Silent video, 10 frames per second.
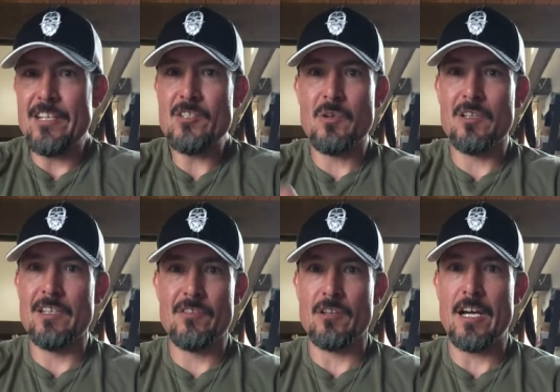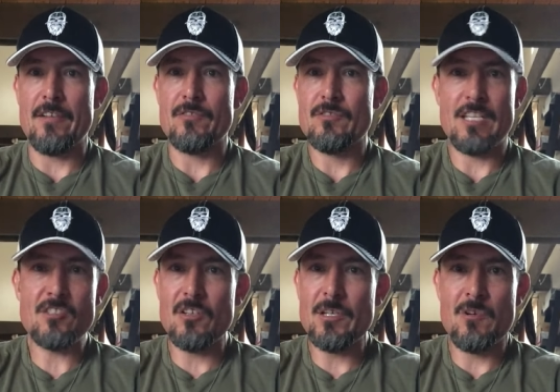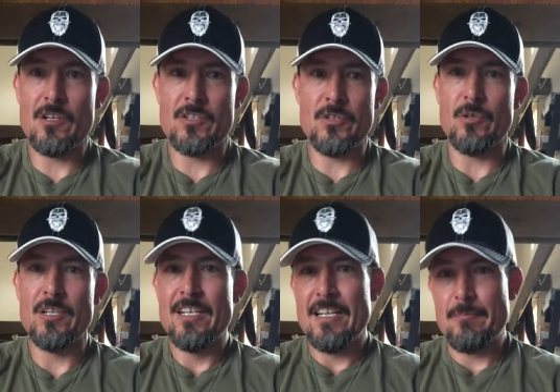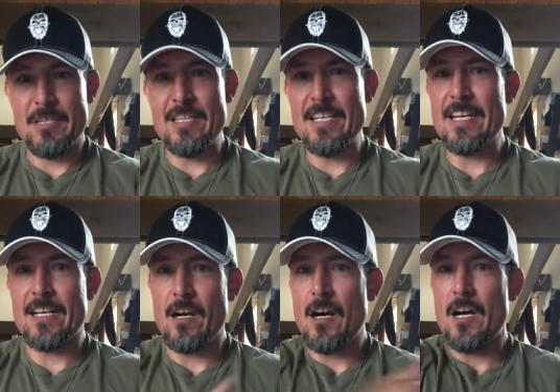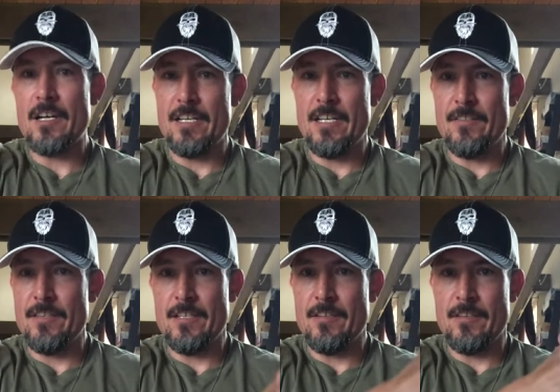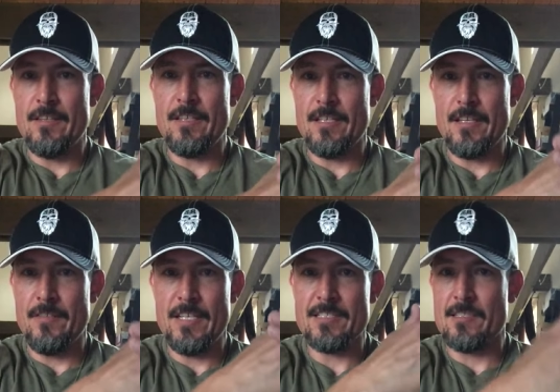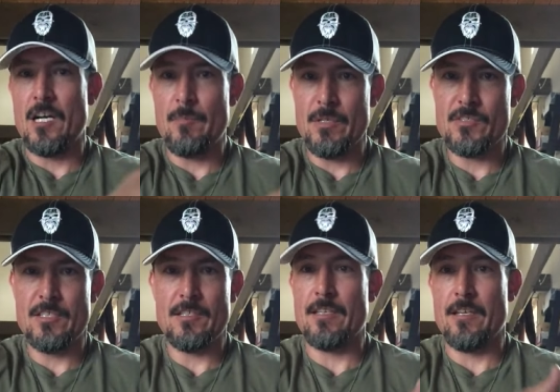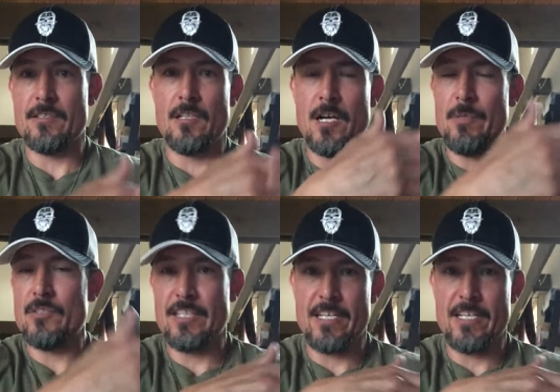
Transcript: They just want to live their lives. Yeah. That's all they want to do. But then they get caught in the in the in the Islamists the Islamists.